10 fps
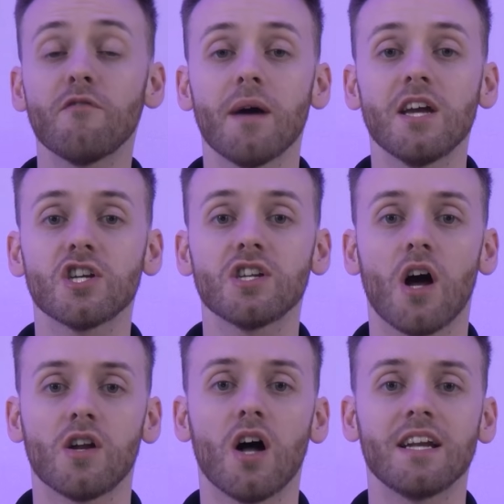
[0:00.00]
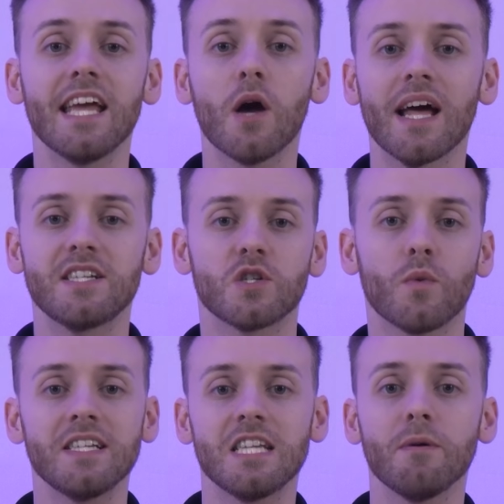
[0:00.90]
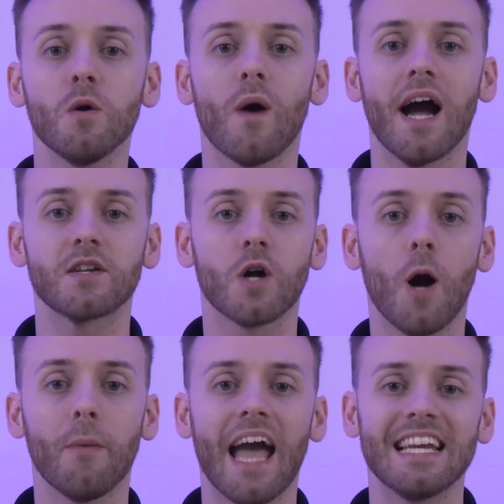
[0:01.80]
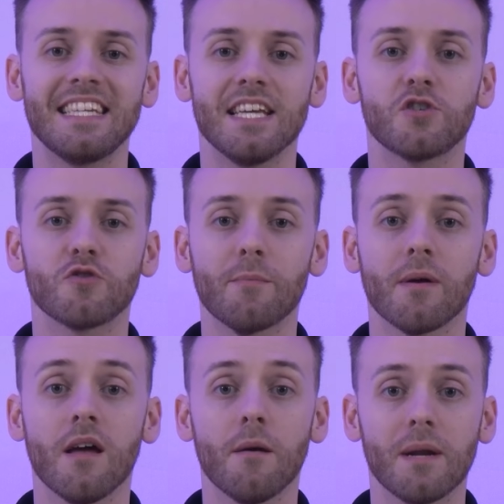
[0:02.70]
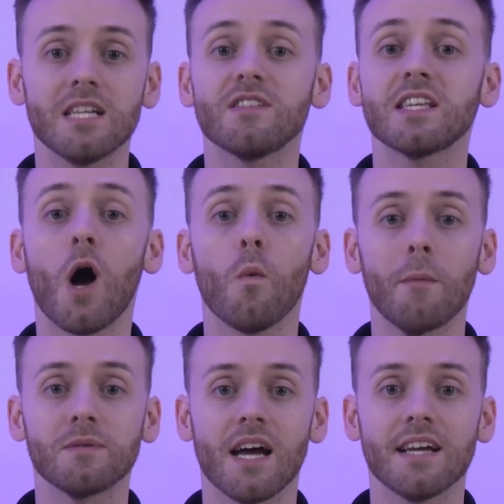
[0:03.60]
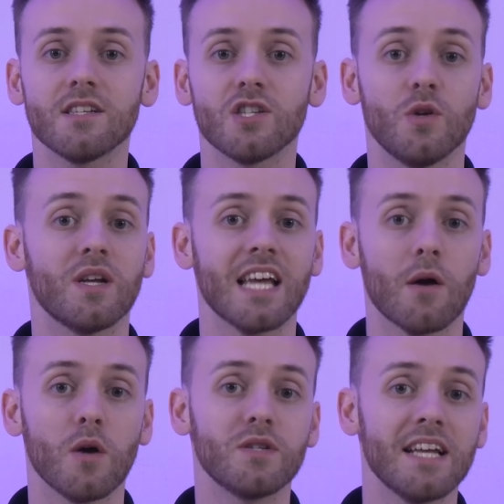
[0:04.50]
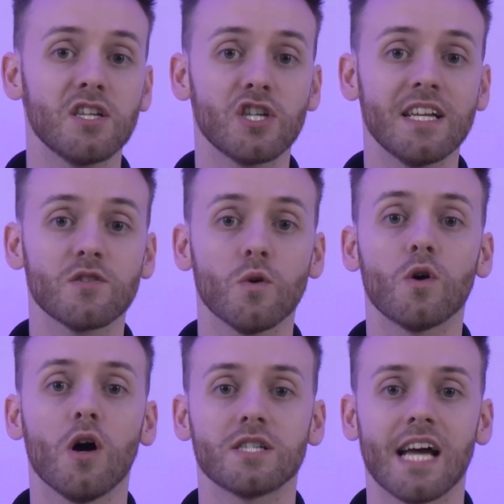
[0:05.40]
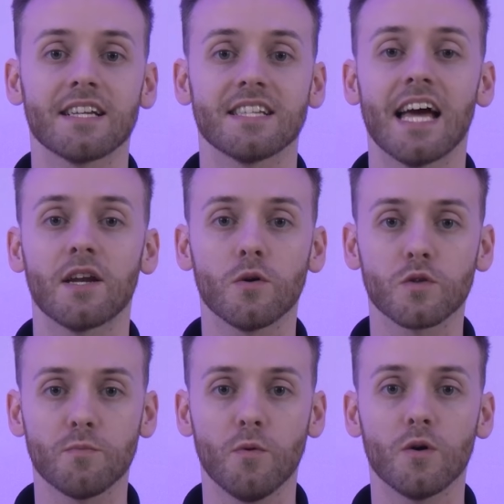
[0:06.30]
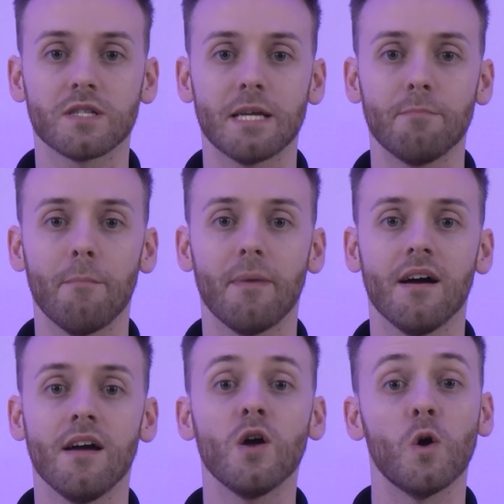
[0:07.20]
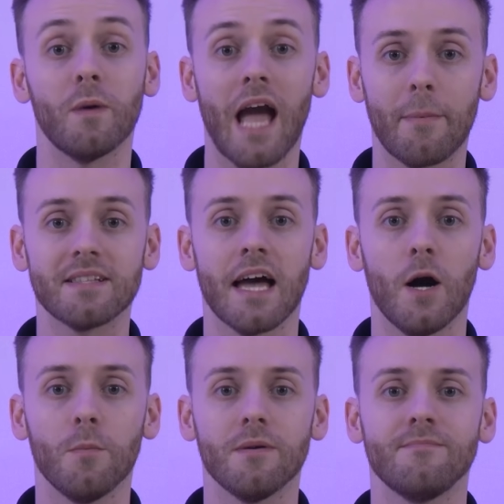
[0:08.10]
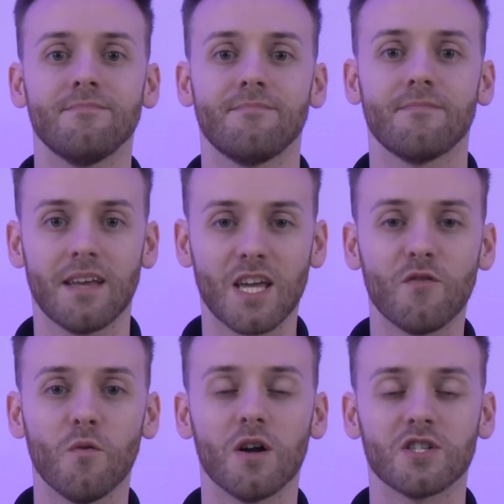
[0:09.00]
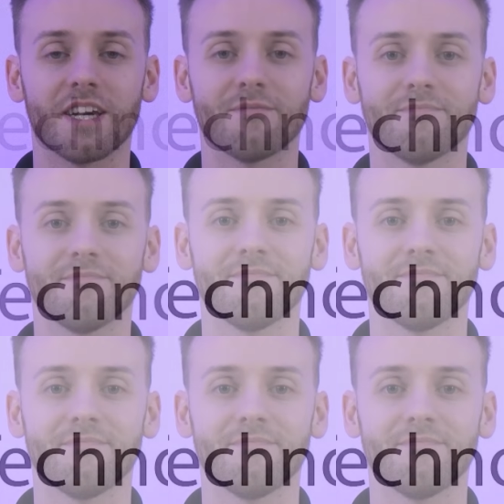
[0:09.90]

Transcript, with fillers: information on our NeoLED 20mm wide cob LED strip, please visit our website. You can download datasheets or contact a technical support team member who'll be happy to help. Thank you for watching.